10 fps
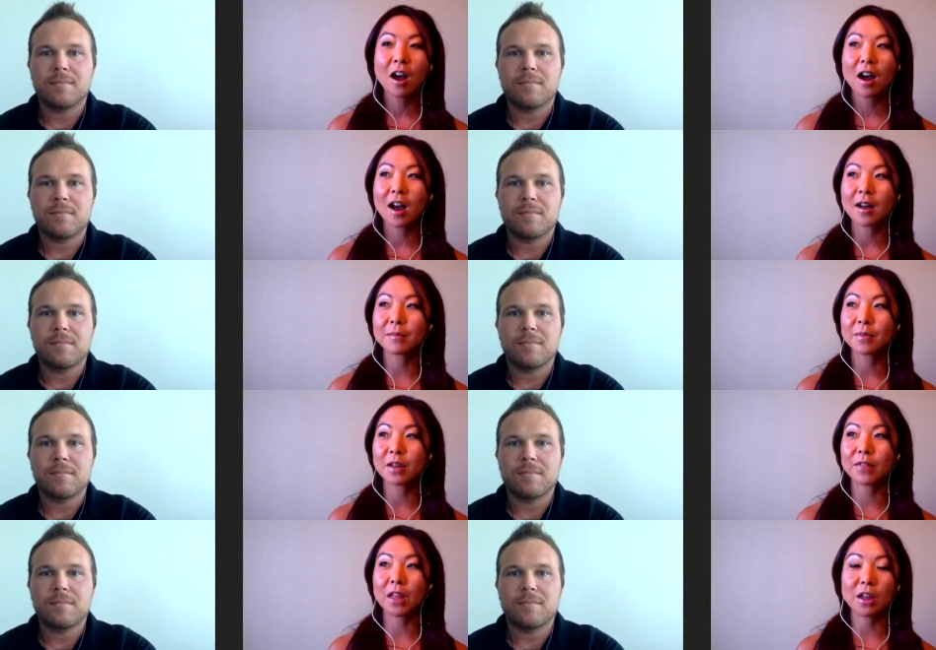Speaker 1: um,
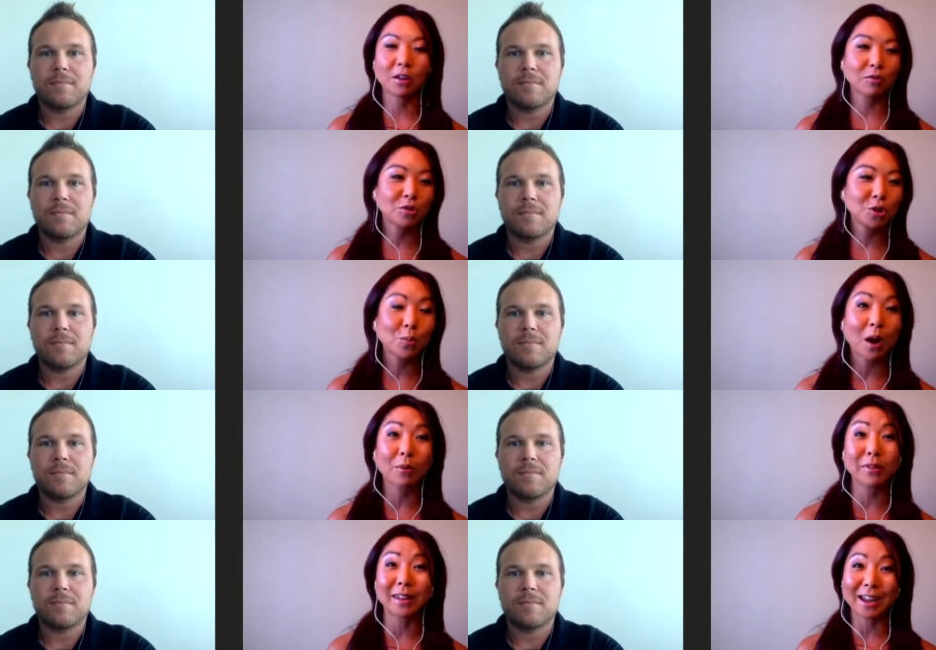if they do well
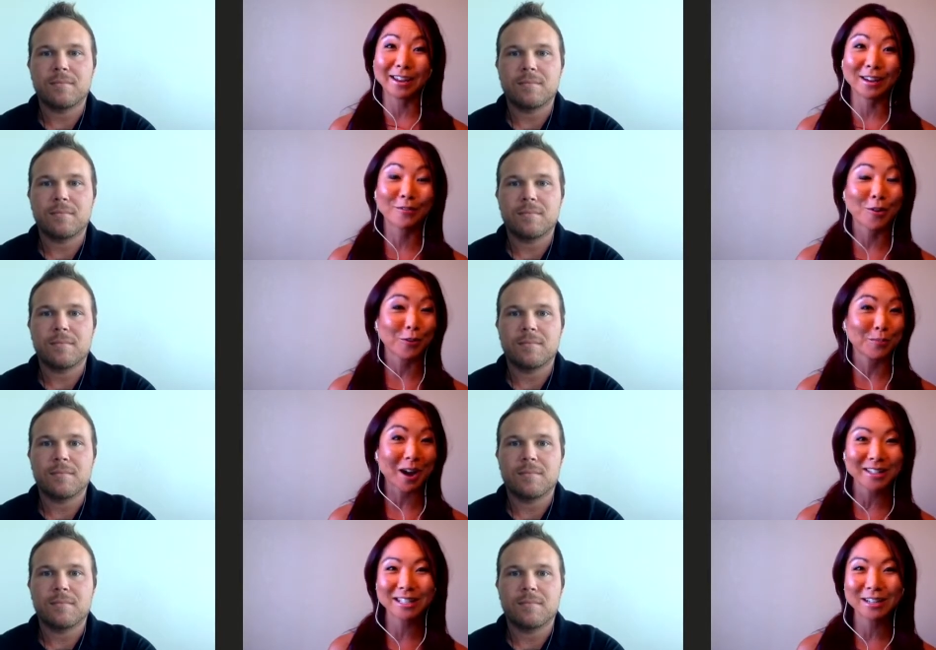with negative or
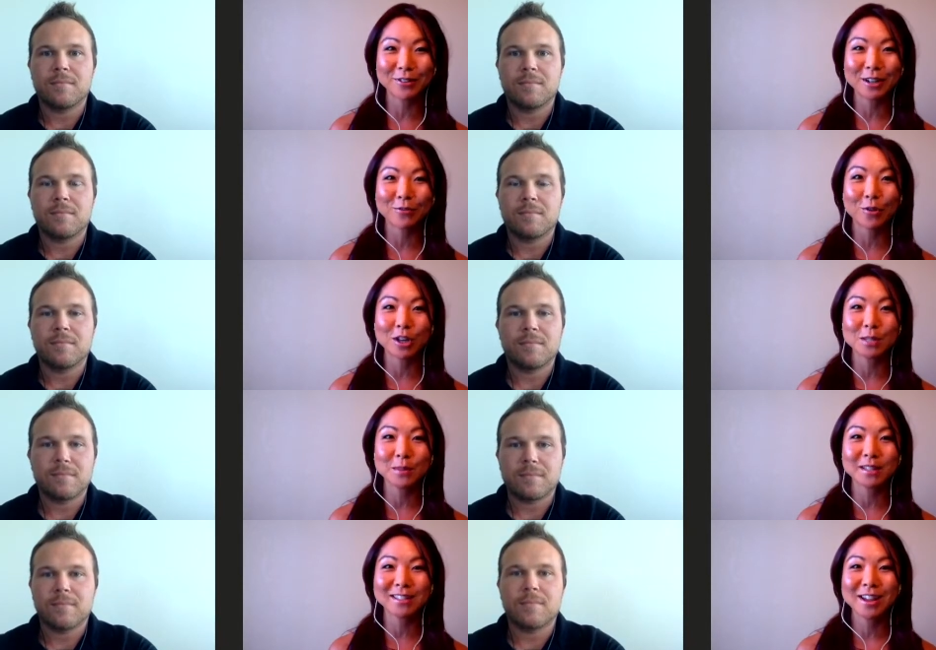positive
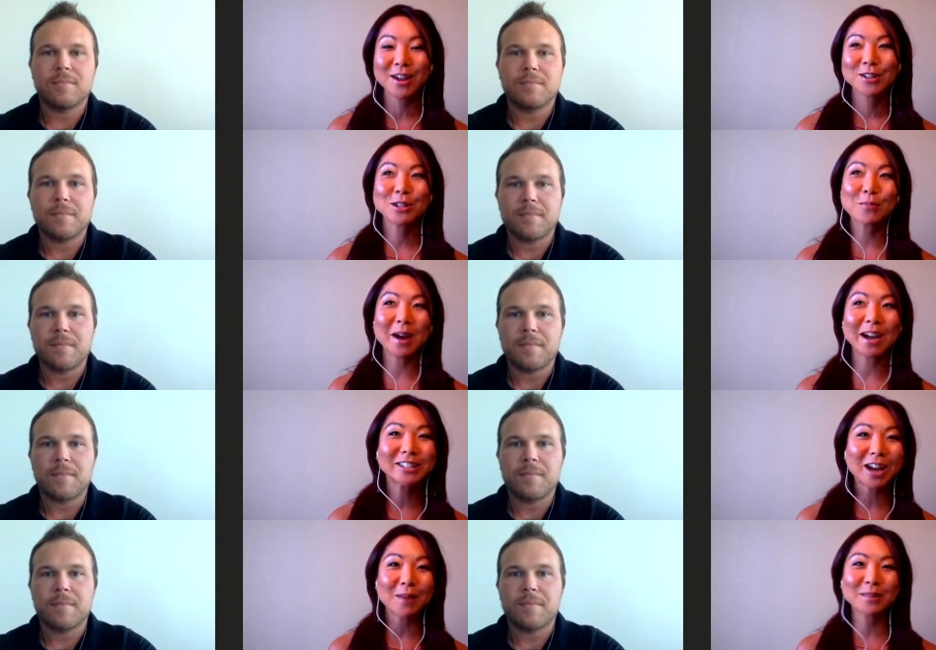reinforcements. So my
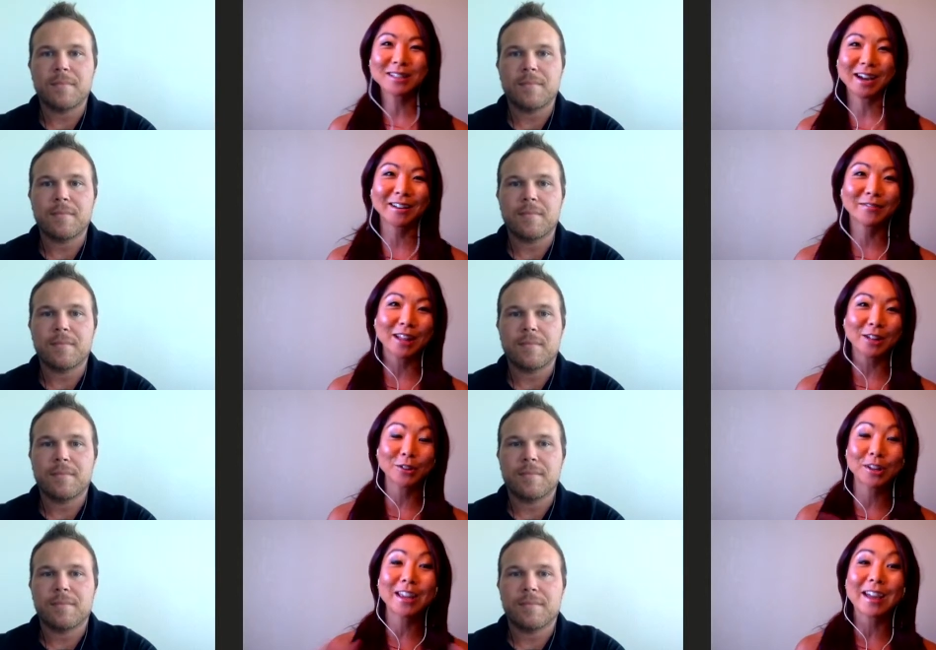job is kind of like
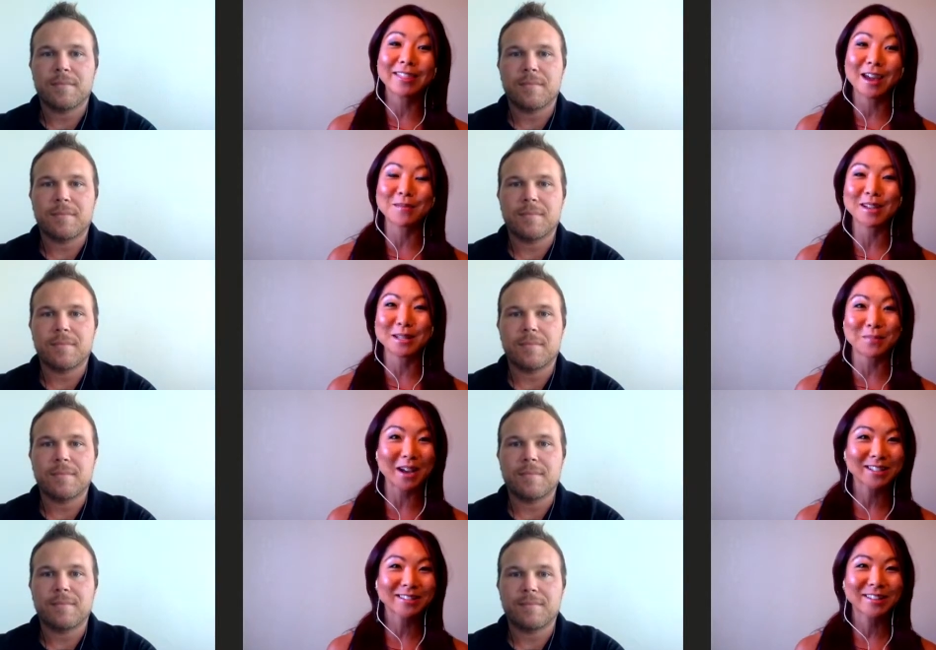looking at them as a
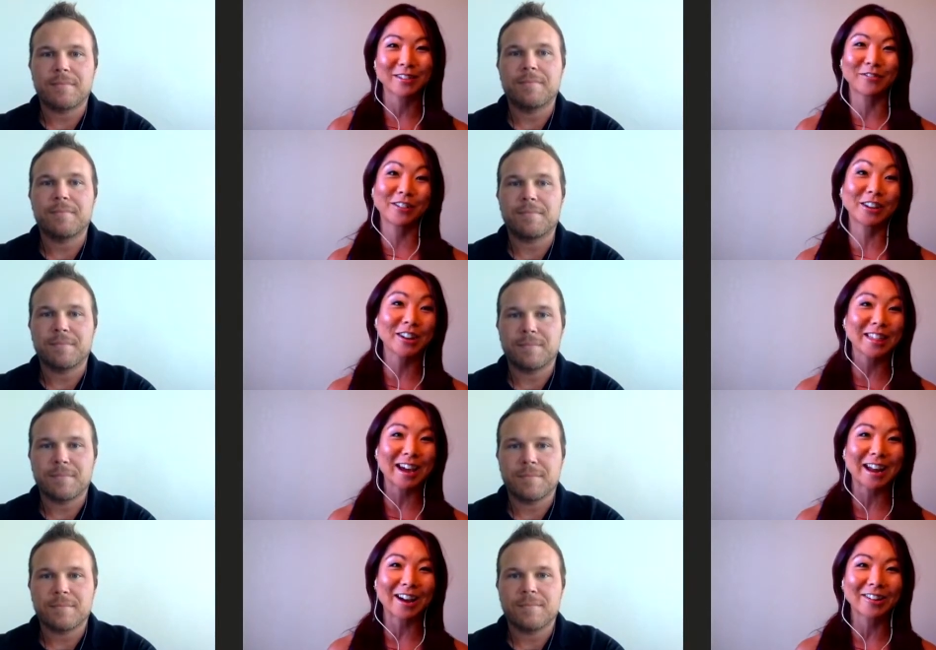puzzle and figuring
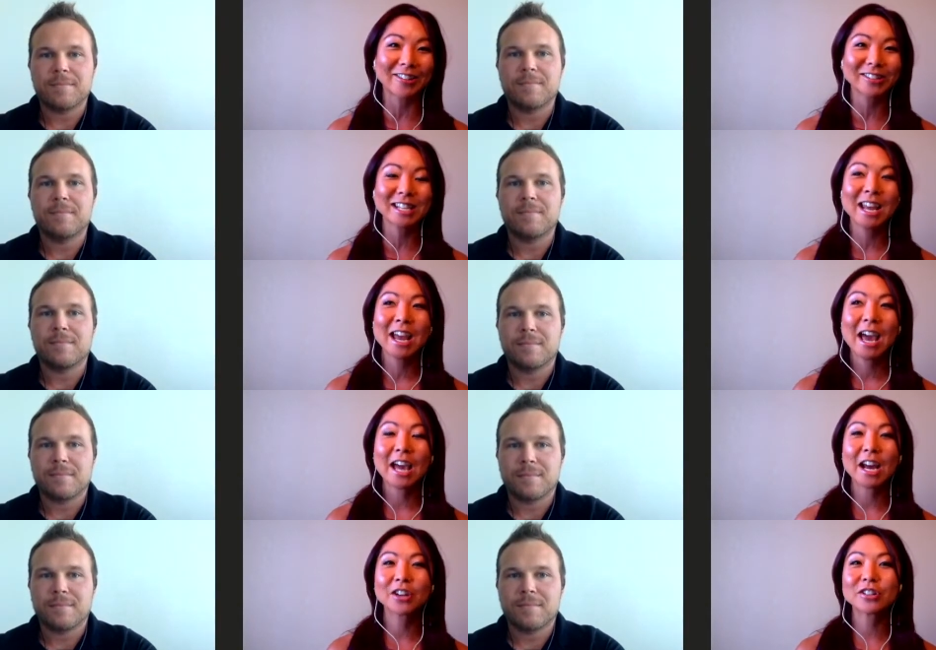that out and
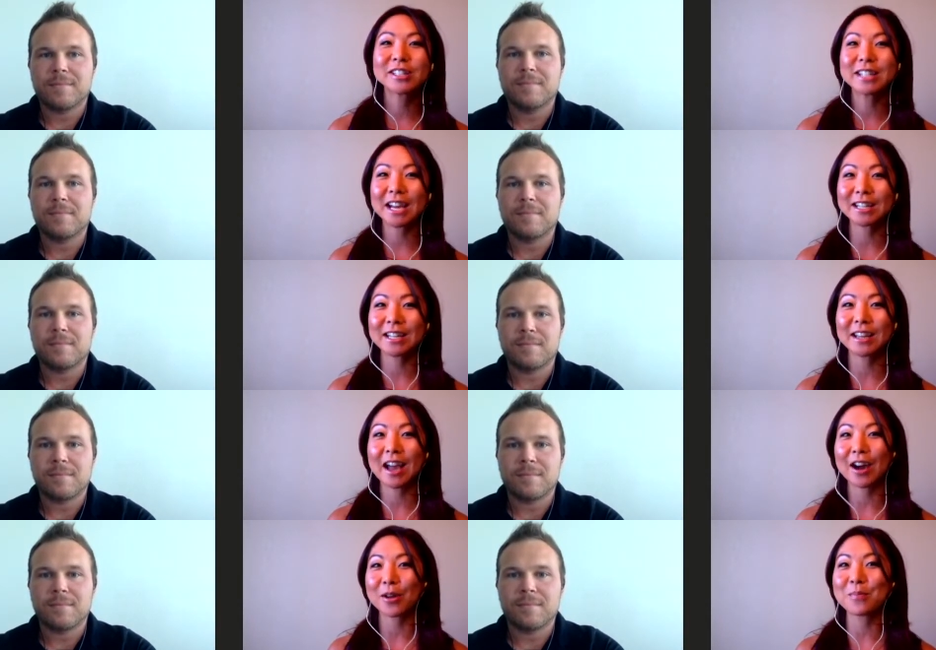understanding
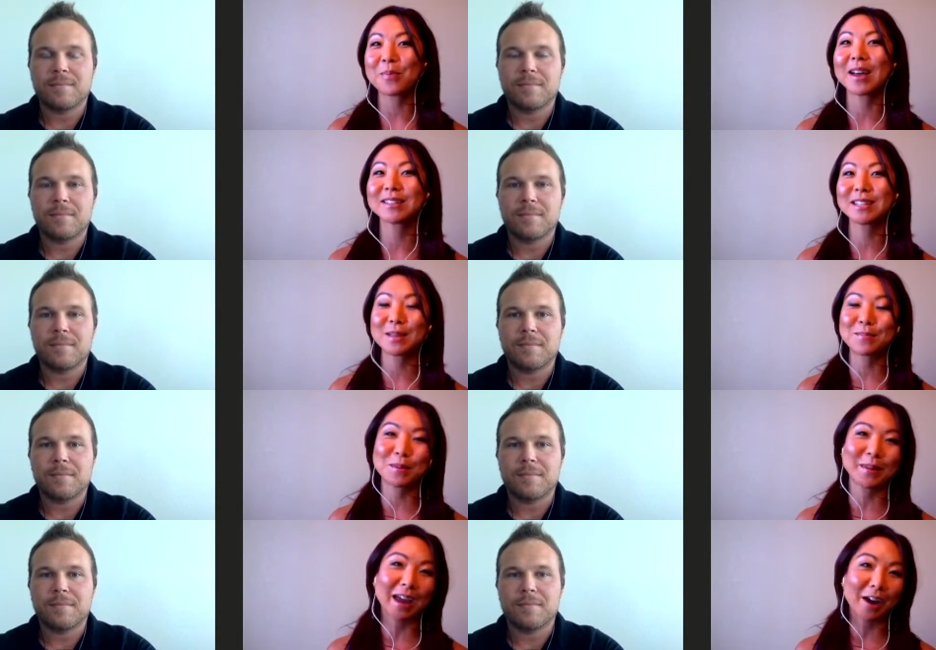how to best keep them
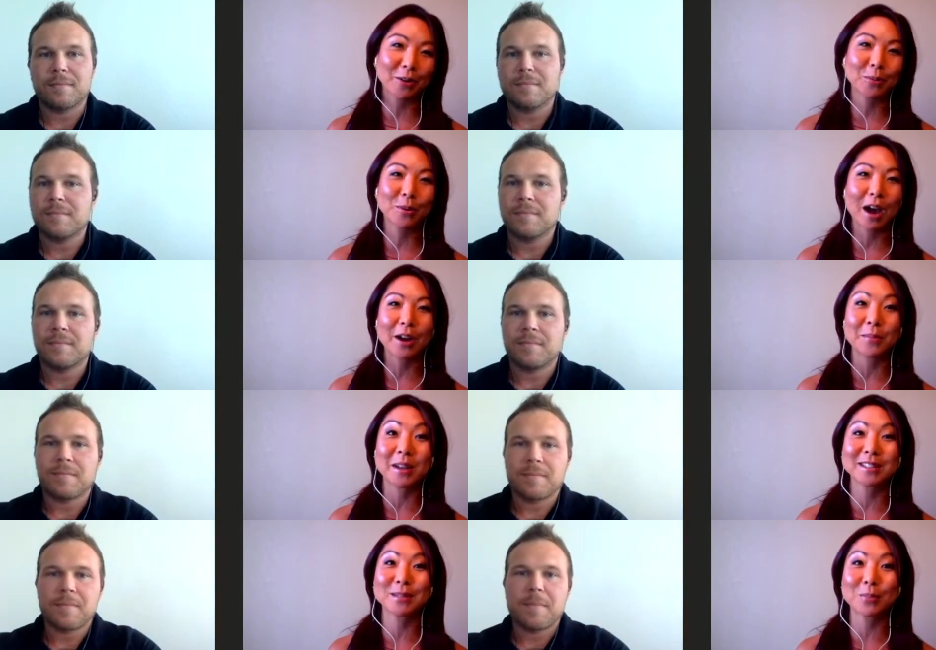accountable, how to
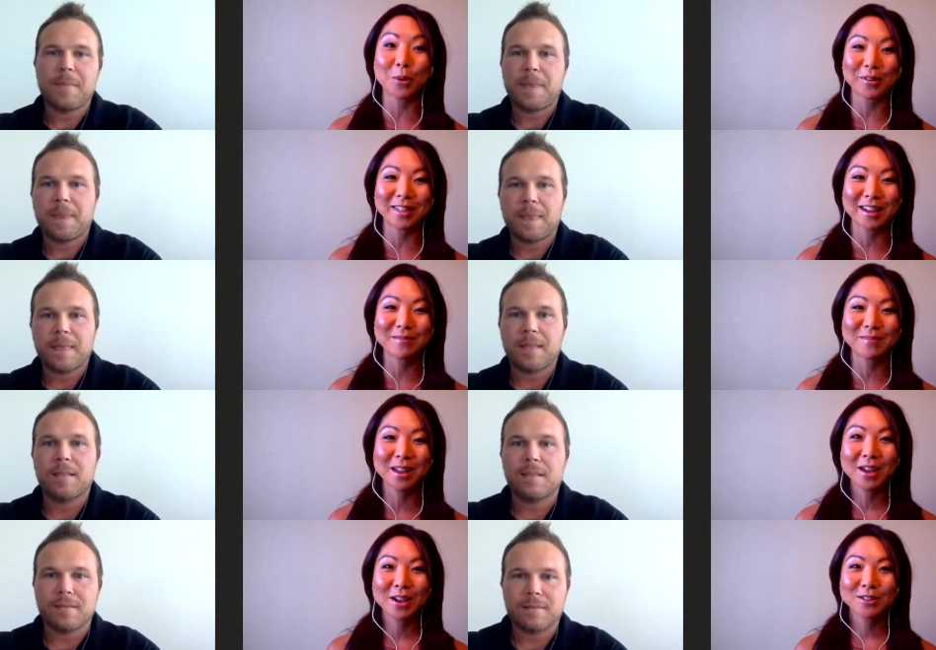best support them
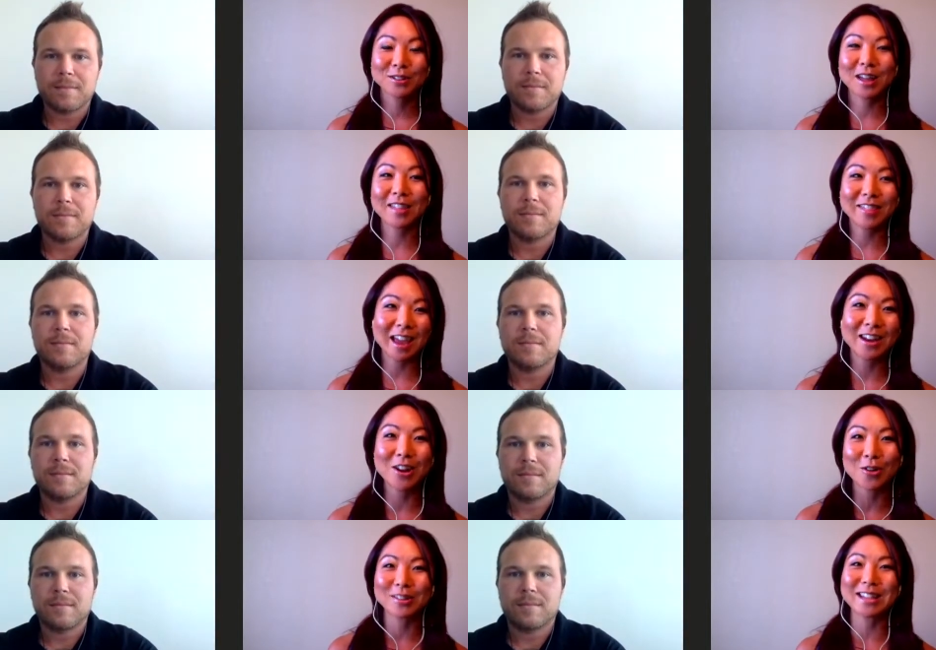so that they
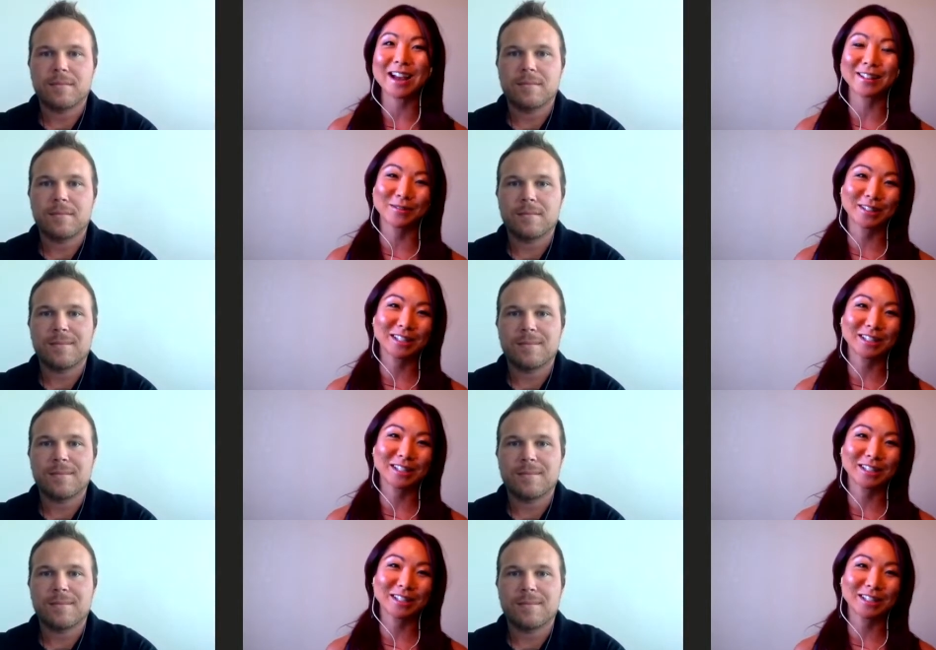know exactly what to